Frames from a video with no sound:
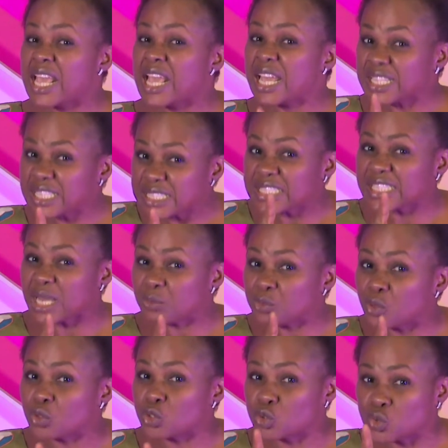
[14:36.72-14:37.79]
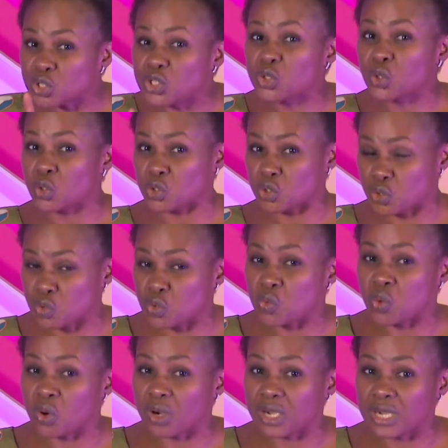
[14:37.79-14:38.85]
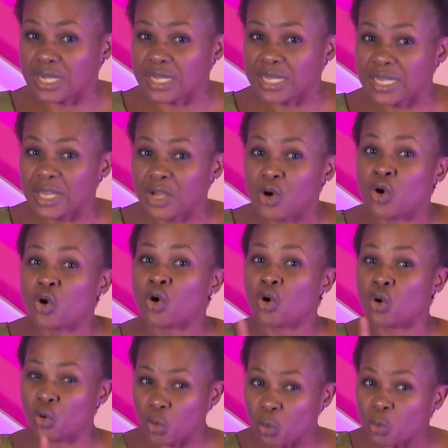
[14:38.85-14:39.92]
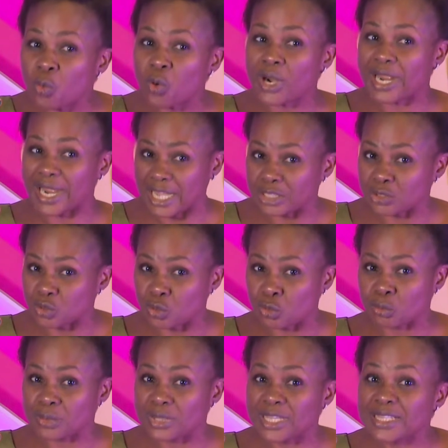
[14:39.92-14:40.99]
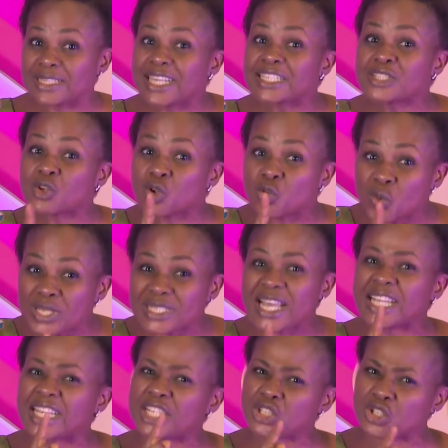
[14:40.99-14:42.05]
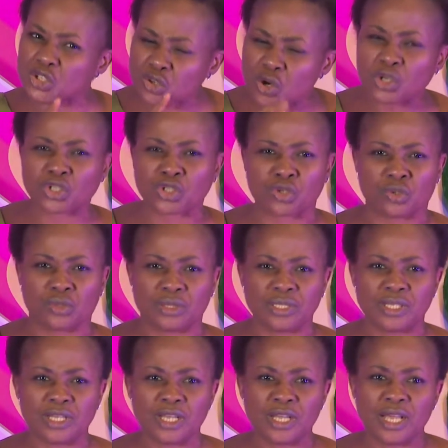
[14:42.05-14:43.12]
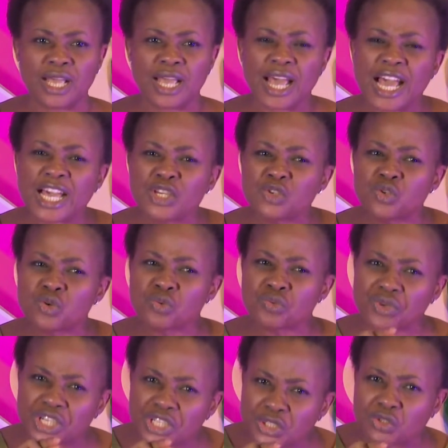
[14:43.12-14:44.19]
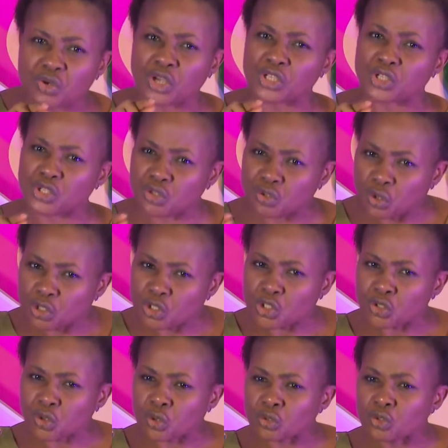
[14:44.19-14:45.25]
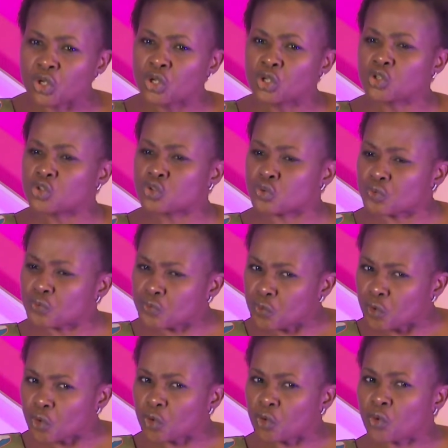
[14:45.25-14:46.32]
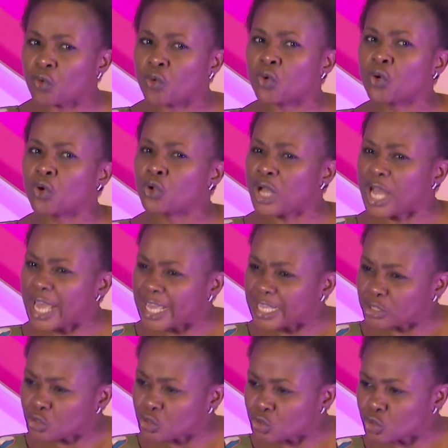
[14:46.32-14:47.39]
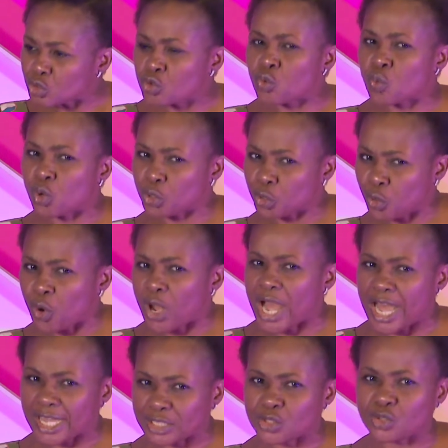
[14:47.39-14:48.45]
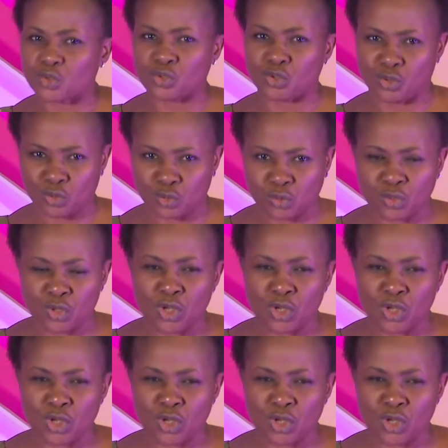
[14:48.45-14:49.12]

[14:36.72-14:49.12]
Anytime you're doing your schoolwork or homework at home, there's always an instruction. And you read your instruction to follow and do what you're asked to do.